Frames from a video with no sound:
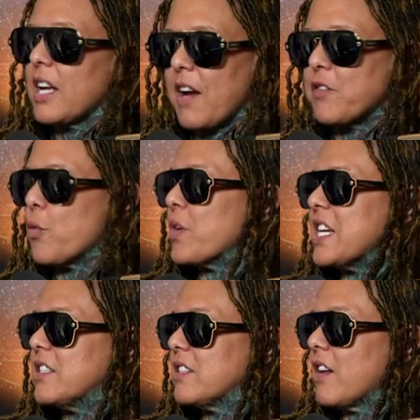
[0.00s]
Like I have to
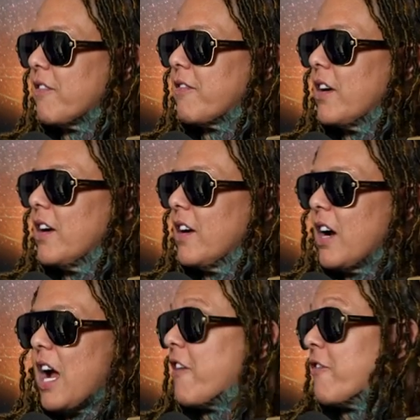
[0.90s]
read stuff mm-hmm.
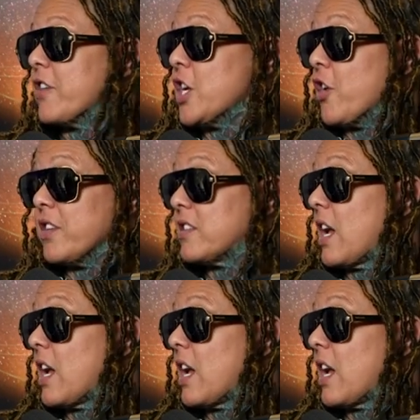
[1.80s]
every year, the